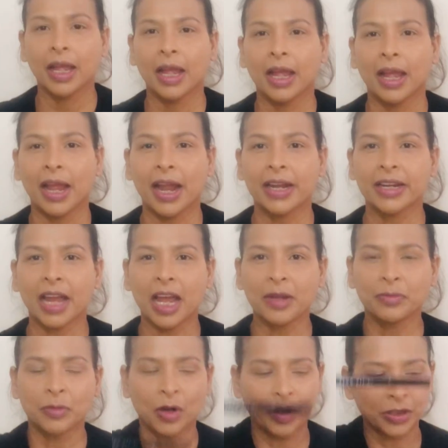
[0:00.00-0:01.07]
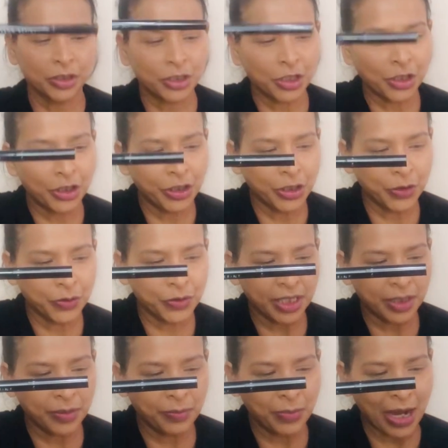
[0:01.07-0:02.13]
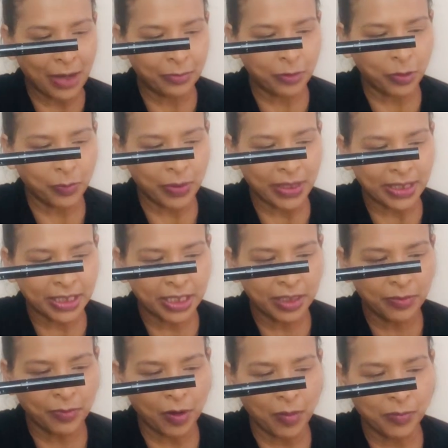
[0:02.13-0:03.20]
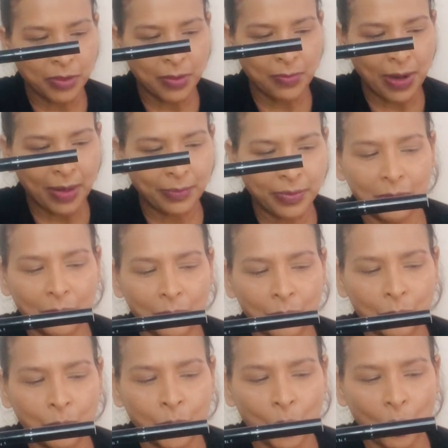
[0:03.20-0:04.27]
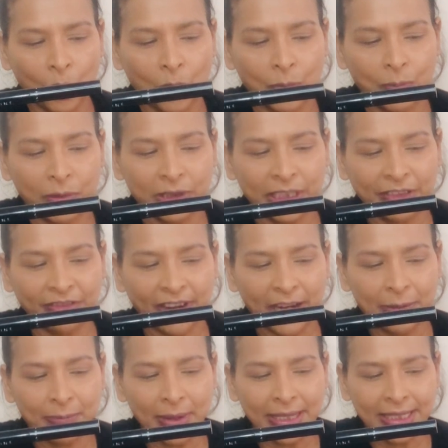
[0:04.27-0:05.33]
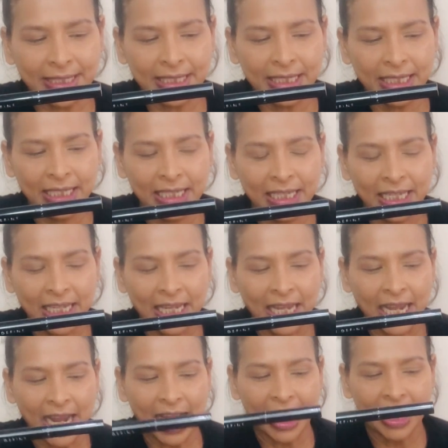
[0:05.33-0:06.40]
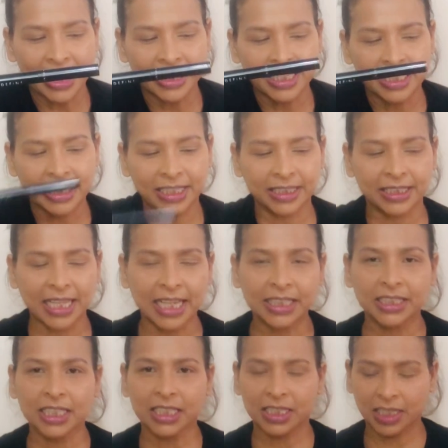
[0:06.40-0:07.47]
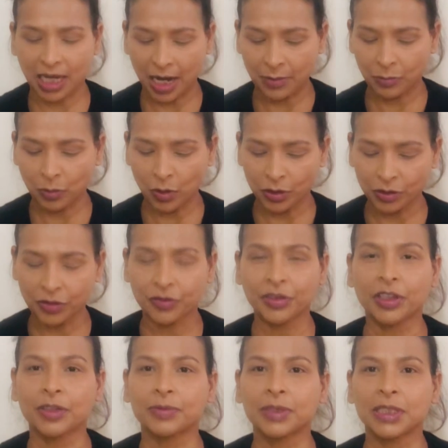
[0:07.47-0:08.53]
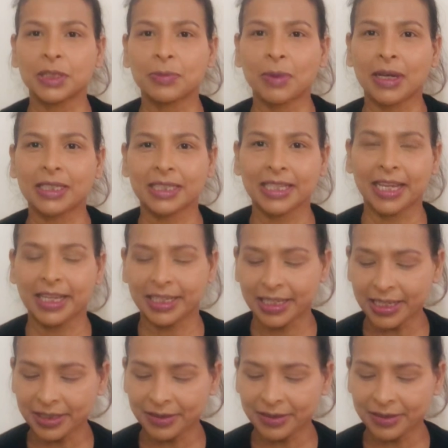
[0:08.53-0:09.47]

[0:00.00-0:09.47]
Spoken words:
And I'm going to use the eyebrow pencil from the Maybelline Brow Define Pencil, and then just I'm going to fill up the sparse area.